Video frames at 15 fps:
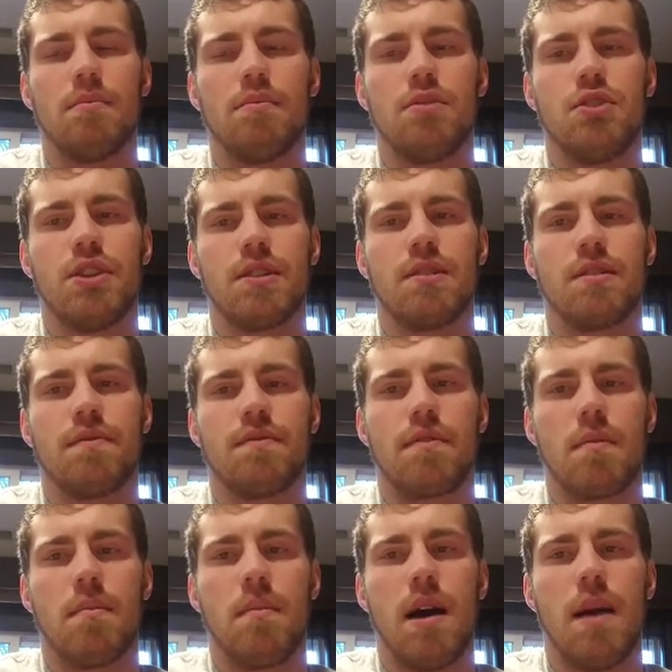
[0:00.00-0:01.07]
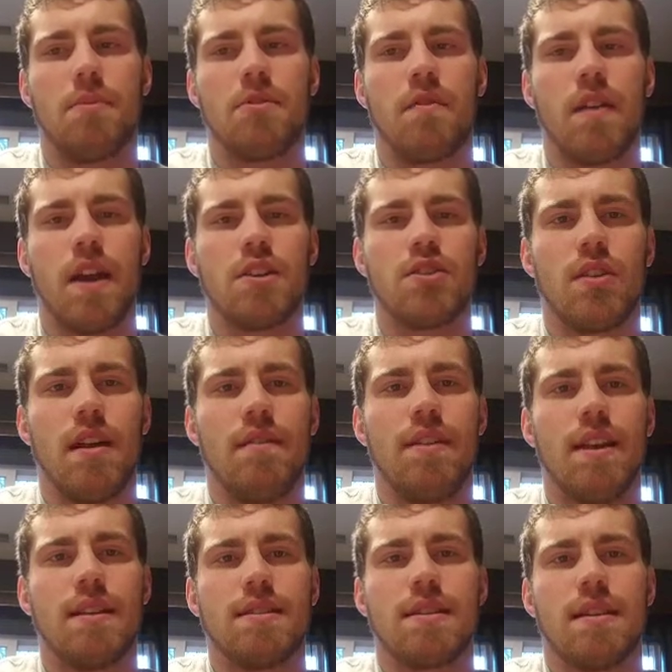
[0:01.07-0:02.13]
just from observational
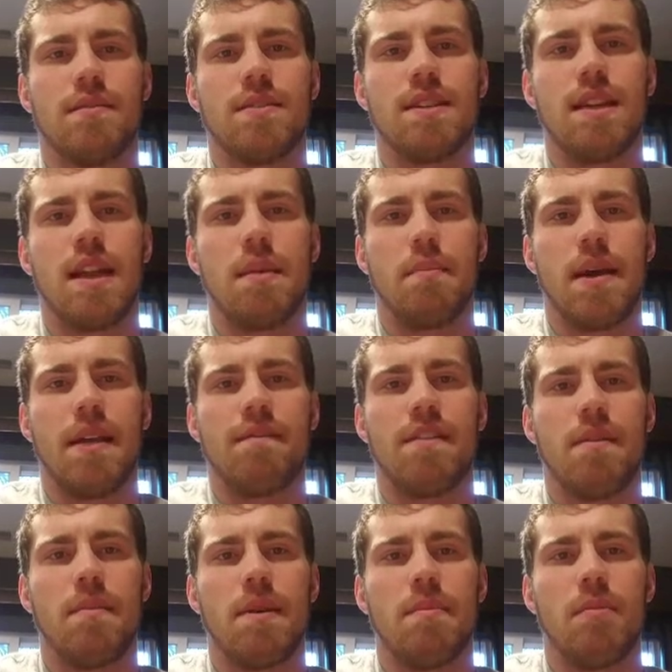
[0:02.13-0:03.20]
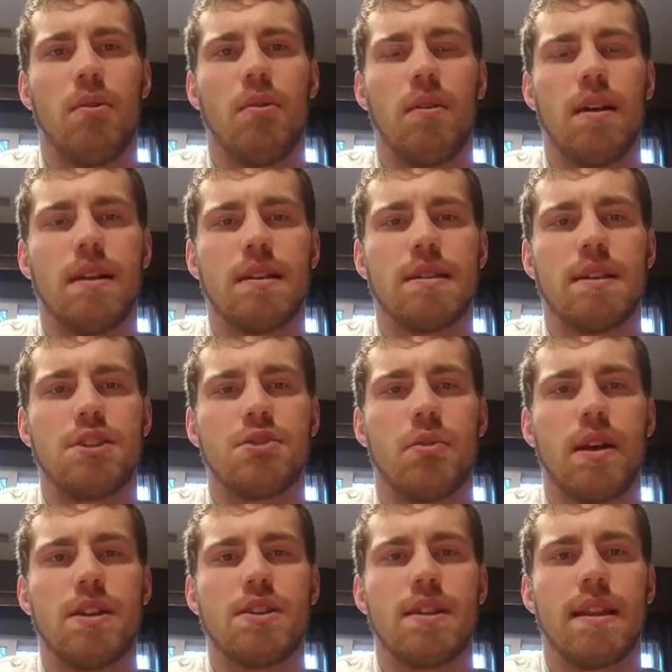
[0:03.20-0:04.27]
evidence, I've seen it benefit people in a
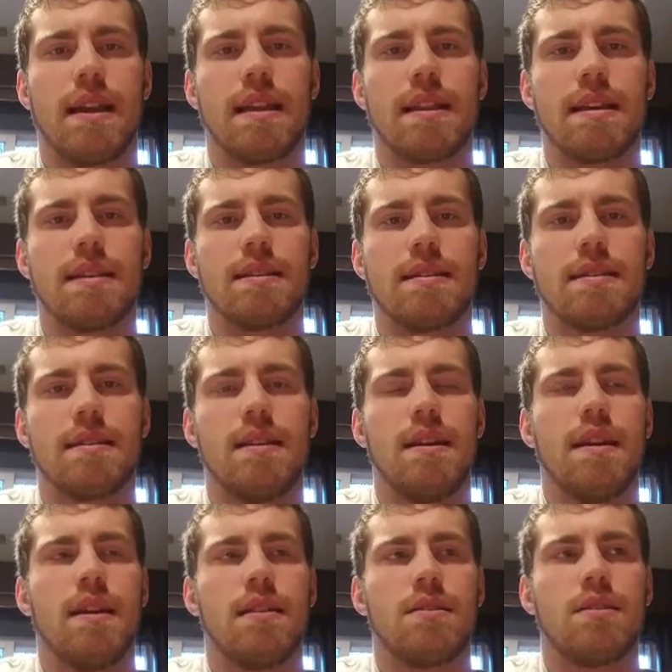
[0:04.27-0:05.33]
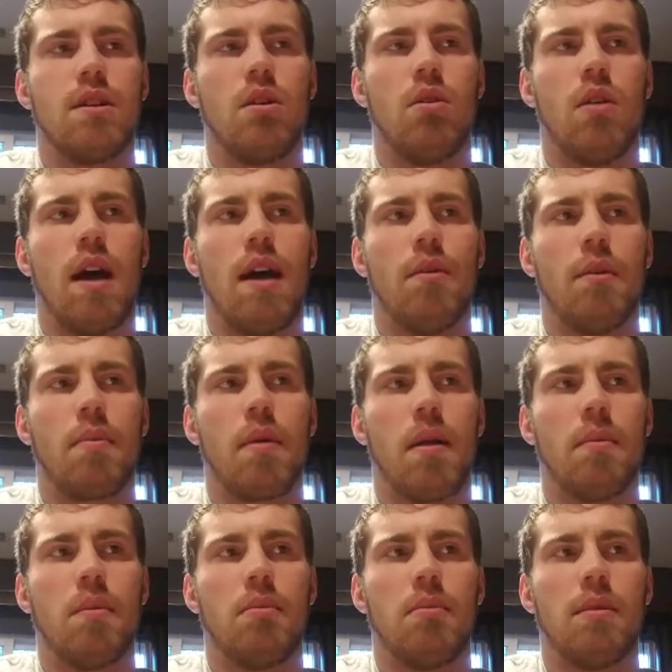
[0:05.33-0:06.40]
situation like this. So I would
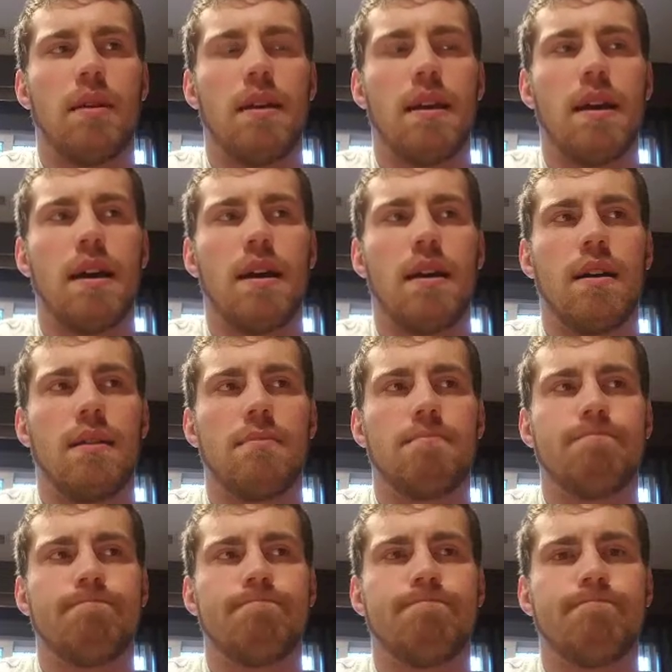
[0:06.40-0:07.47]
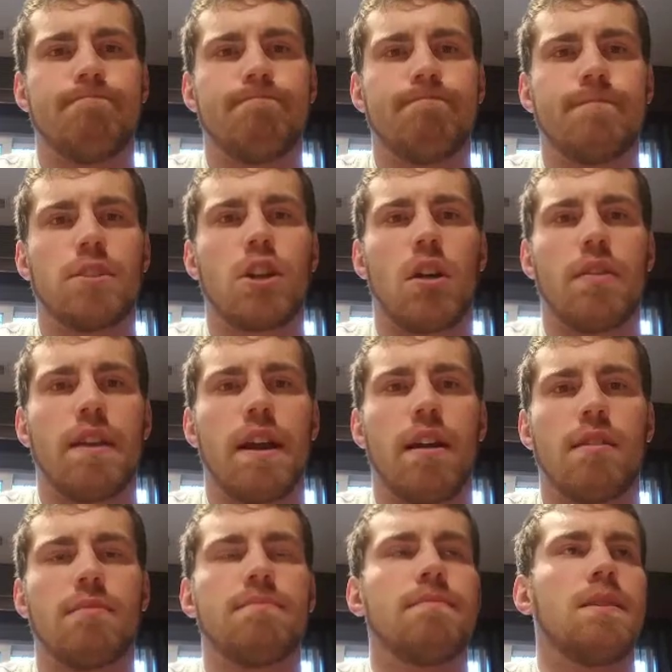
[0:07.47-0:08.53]
probably start there.